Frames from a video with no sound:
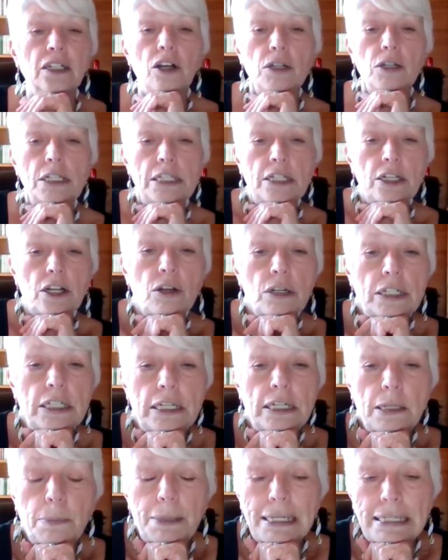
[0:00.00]
cost
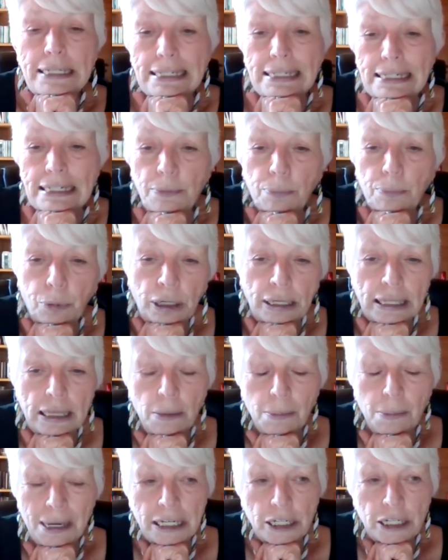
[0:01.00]
to the business of
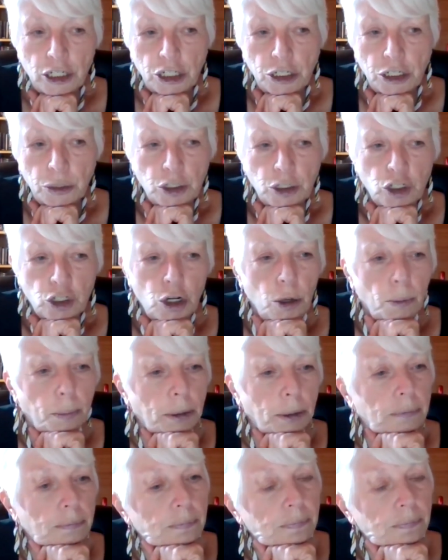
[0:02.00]
bringing them in to do a job.